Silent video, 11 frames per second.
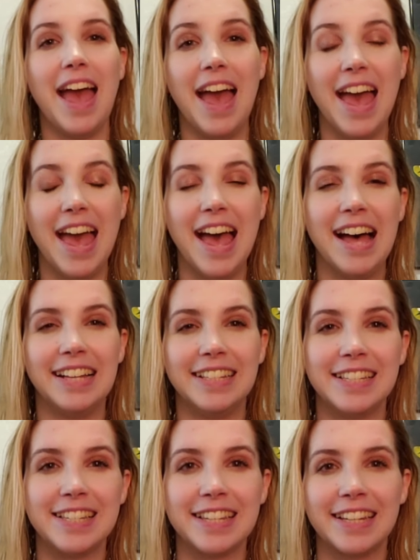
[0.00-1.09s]

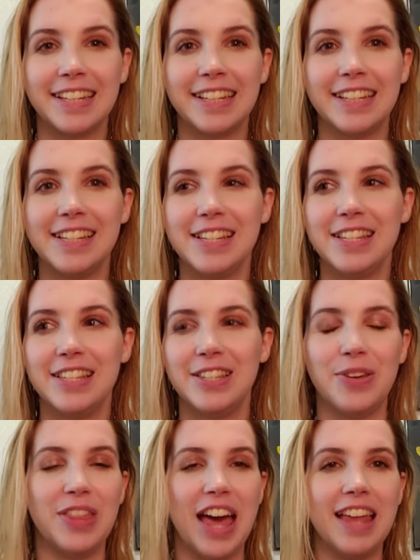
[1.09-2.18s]
And
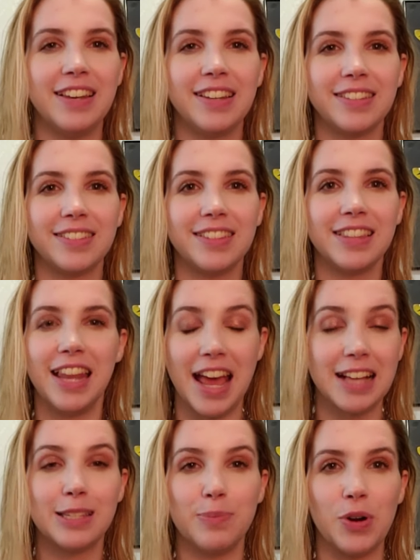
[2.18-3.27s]
so then, the
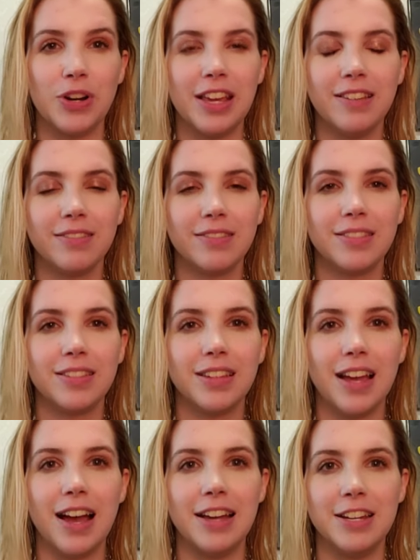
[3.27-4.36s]
next morning,
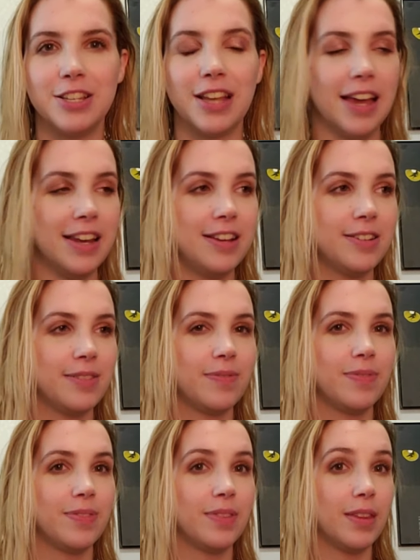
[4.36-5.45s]
I decided
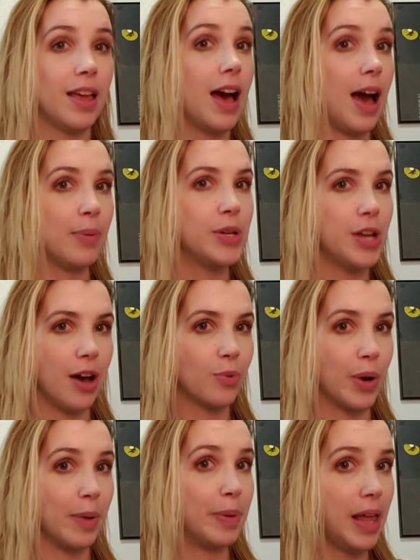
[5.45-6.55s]
I would not
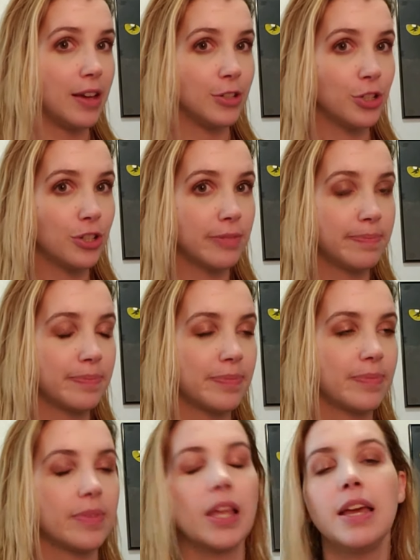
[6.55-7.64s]
wear blush.
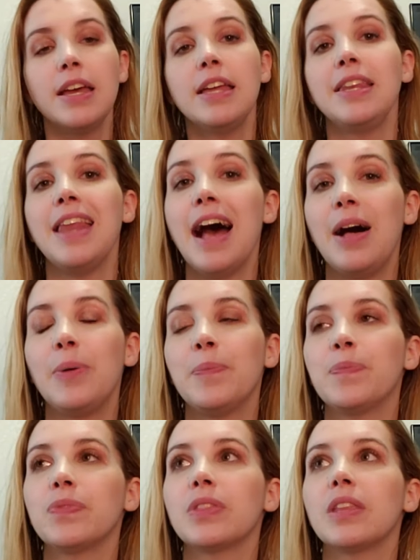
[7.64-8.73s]
Now,
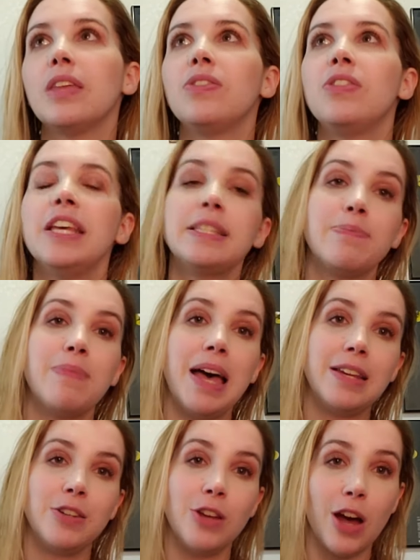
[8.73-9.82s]
this
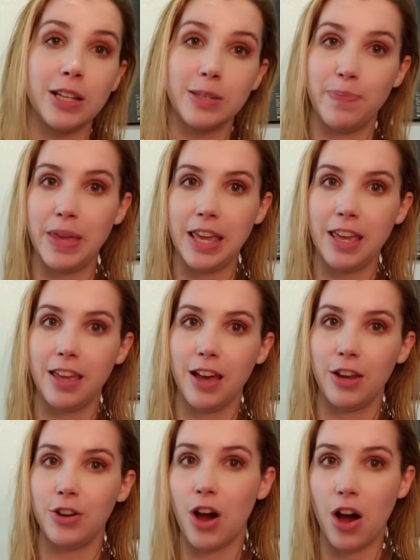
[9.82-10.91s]
might not be
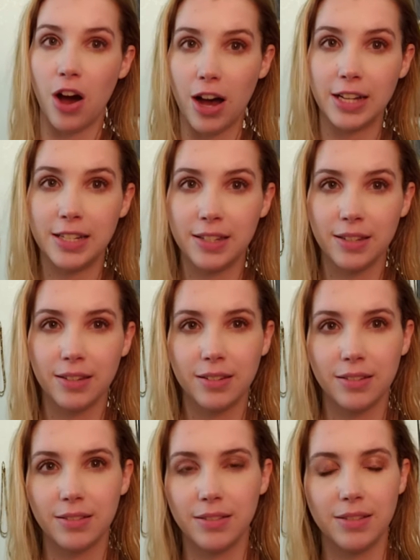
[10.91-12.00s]
an odd
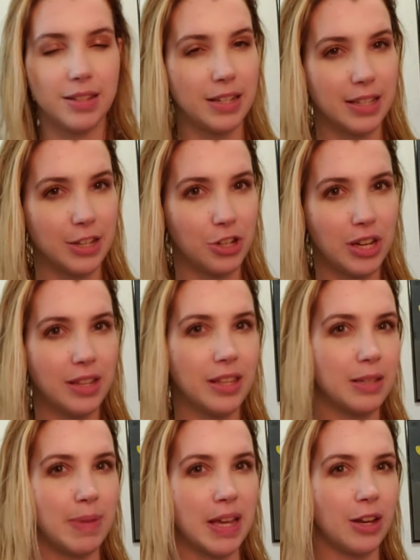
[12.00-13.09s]
decision,
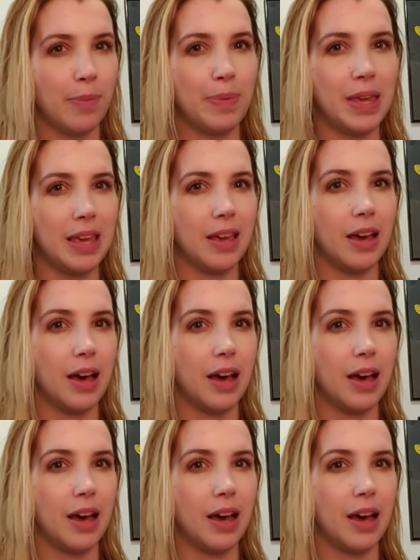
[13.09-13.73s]
this might not be